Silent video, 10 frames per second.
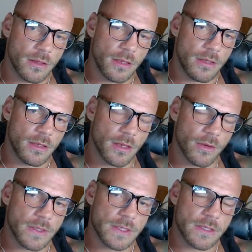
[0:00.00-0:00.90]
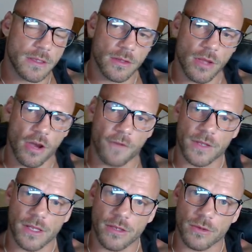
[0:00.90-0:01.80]
It's not
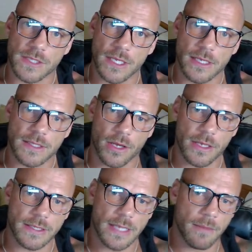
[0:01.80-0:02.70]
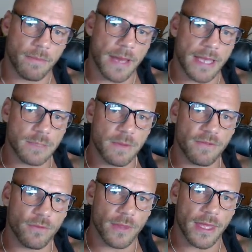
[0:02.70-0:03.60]
often that you'll see Thais hitting pads
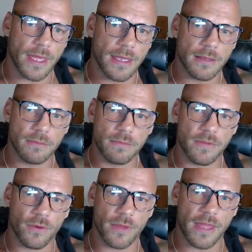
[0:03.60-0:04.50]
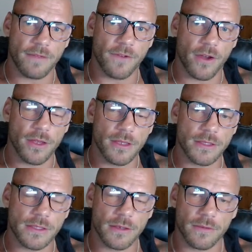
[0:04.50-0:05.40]
before they fight and
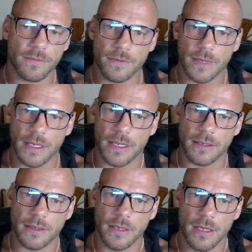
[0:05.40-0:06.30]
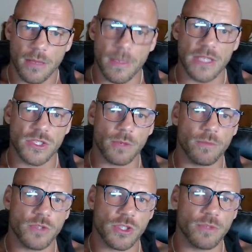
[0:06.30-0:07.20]
stuff. I mean,
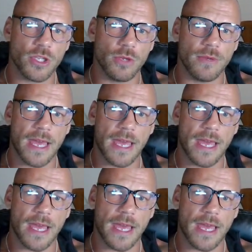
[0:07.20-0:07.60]
some do now.